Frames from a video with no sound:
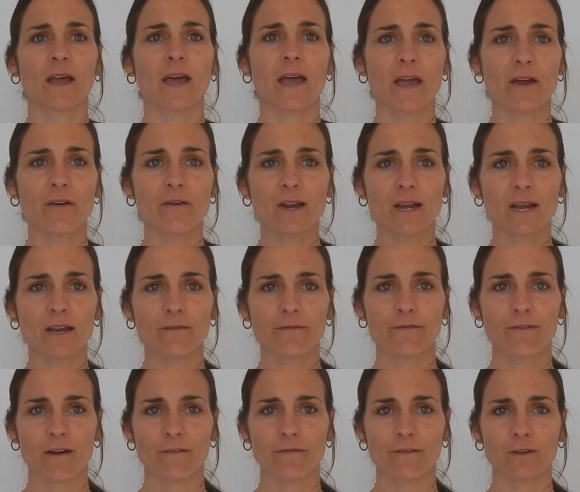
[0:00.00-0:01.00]
Airing and
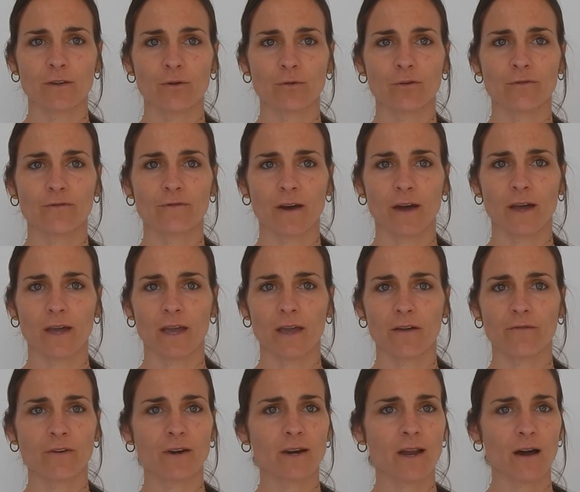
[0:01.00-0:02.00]
fluffing your duvet
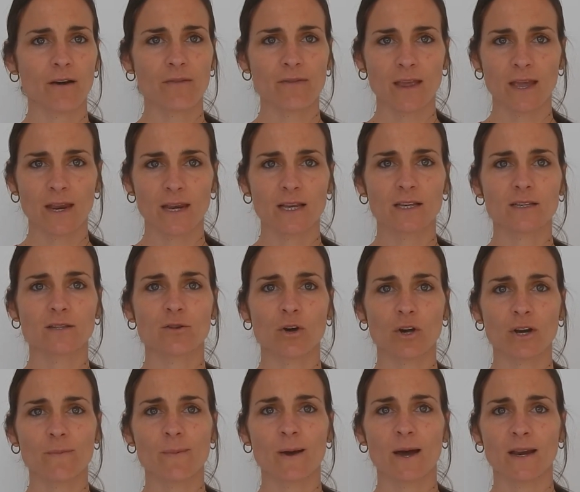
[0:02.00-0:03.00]
every now and then is
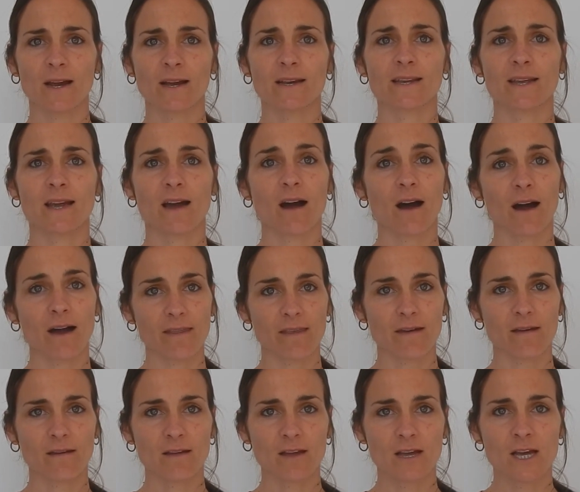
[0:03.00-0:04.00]
not a bad idea
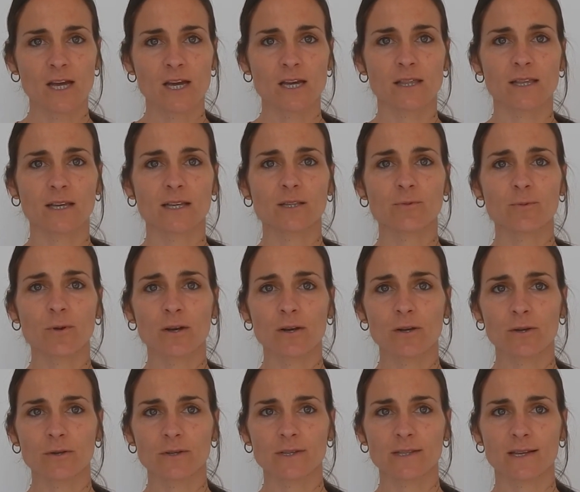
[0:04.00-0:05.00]
either. This will
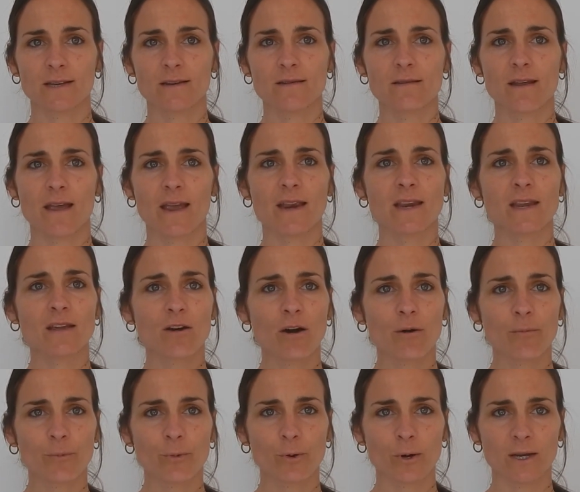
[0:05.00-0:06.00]
loosen any
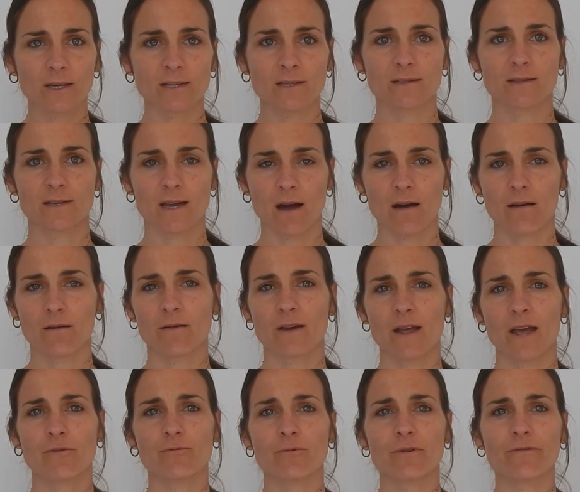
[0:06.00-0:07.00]
compressed down,
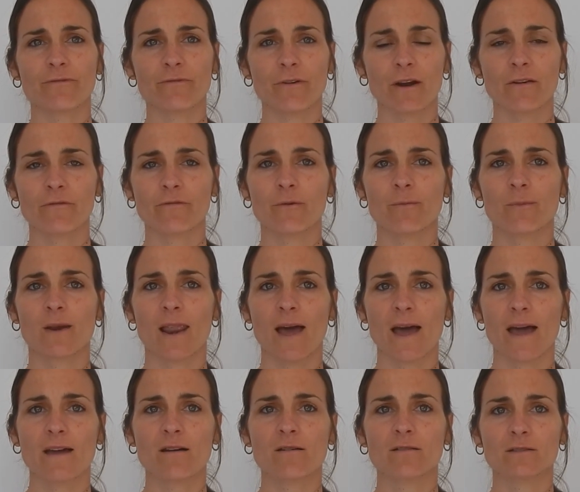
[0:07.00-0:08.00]
and refrain from
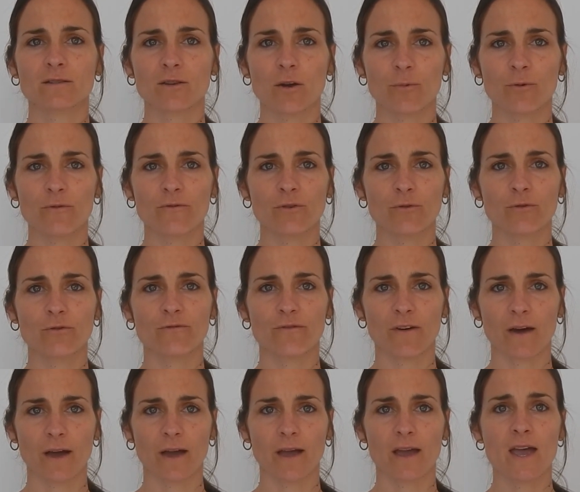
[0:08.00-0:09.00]
laying on top of your
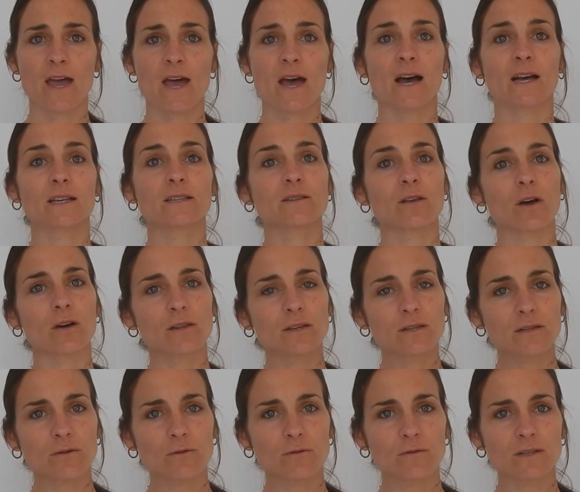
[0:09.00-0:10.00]
duvet, as though
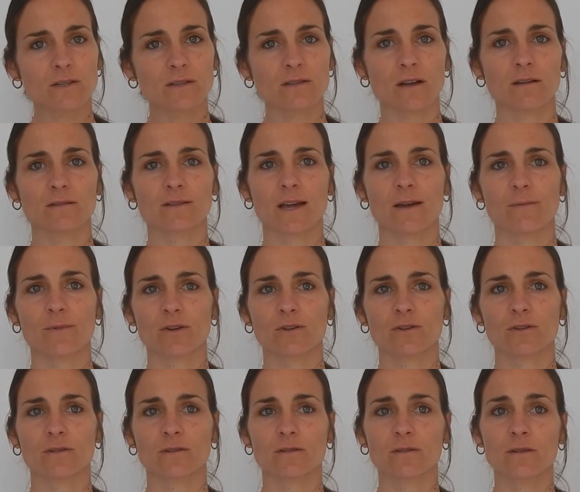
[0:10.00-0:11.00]
this causes no
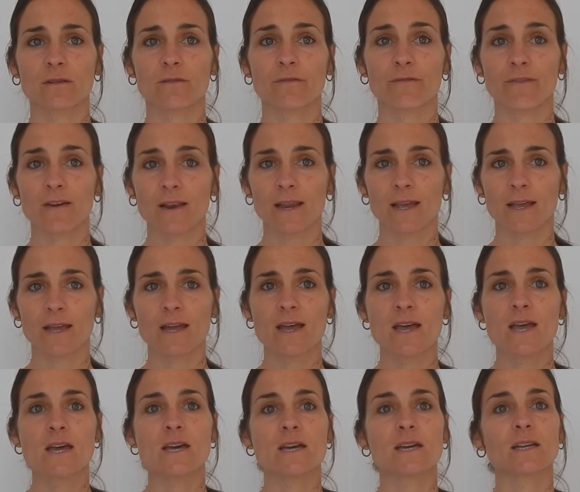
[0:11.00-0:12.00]
damage to the filling,
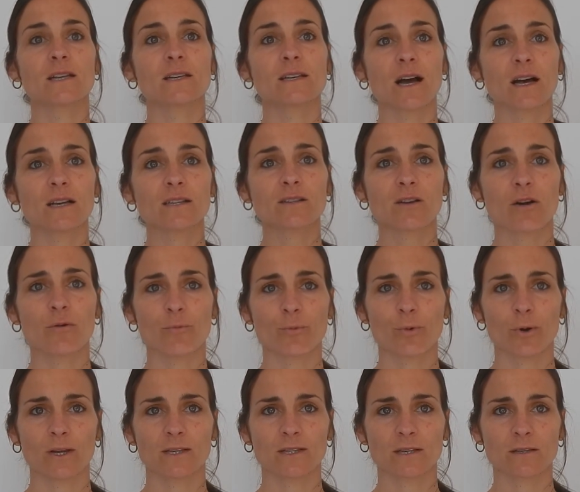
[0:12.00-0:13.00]
it does
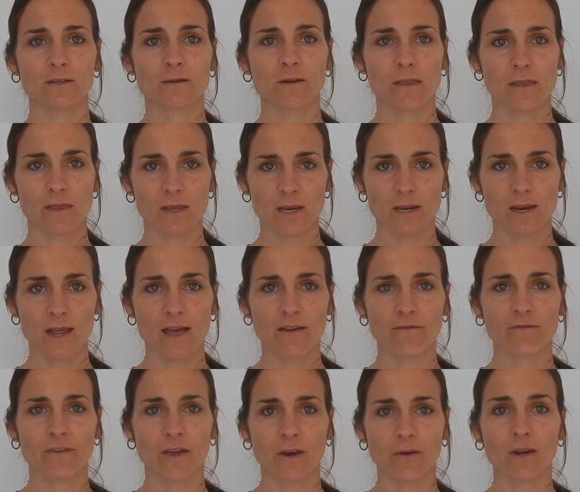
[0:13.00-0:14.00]
compress it to a thin
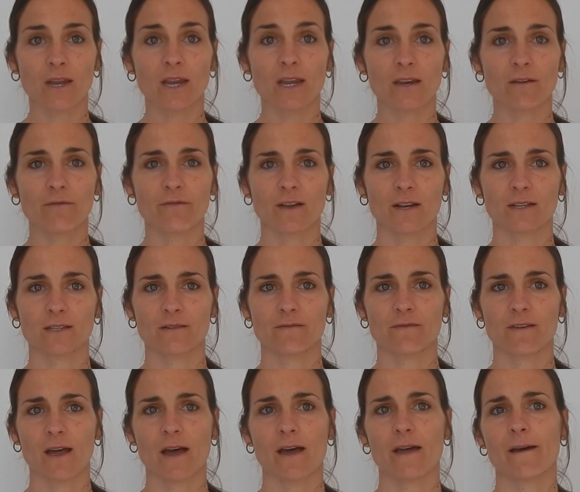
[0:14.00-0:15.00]
and very
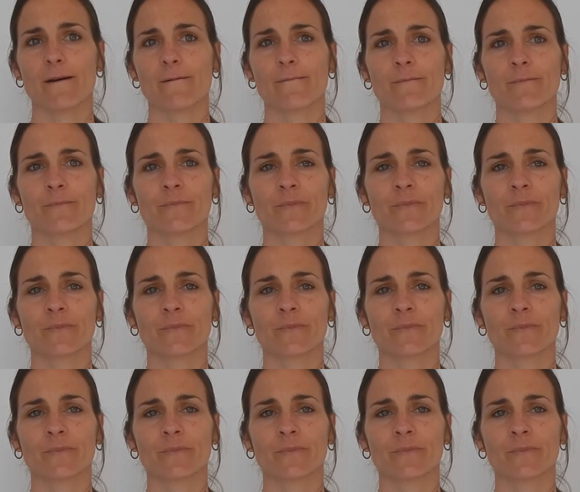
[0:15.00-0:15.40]
ineffective layer.